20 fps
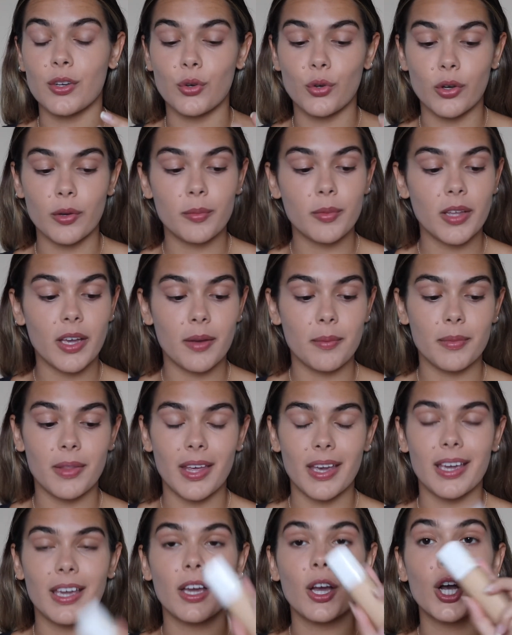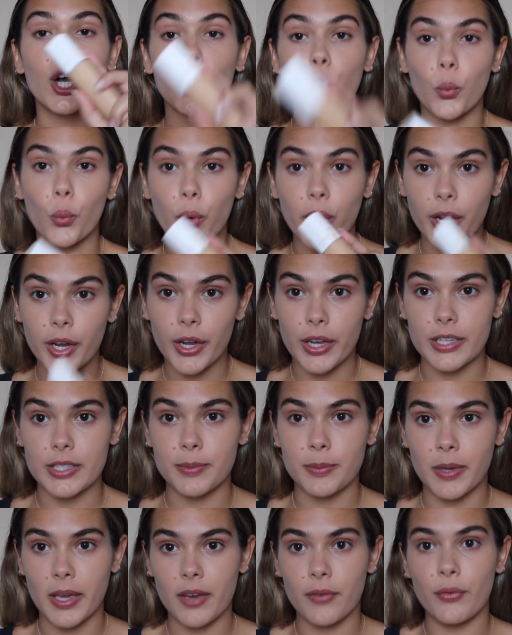Normally I'm like, wear
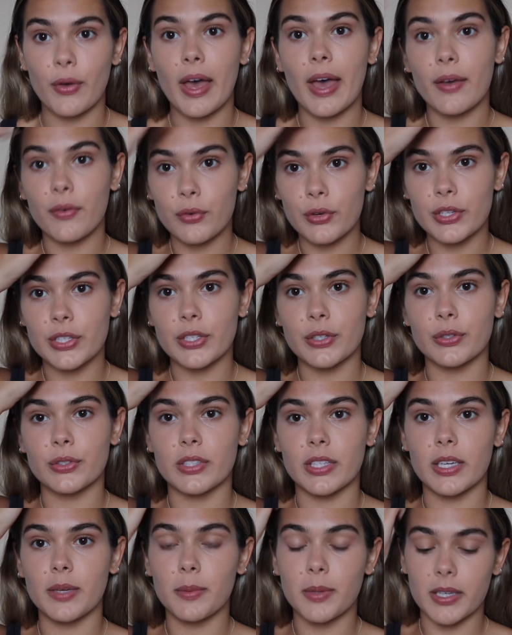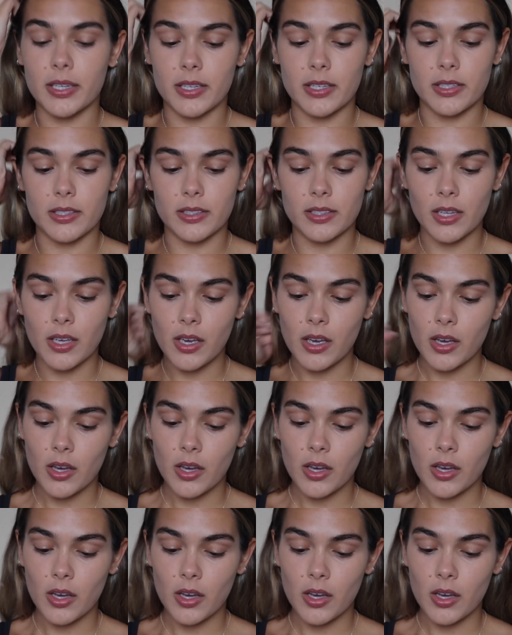SPF every single day because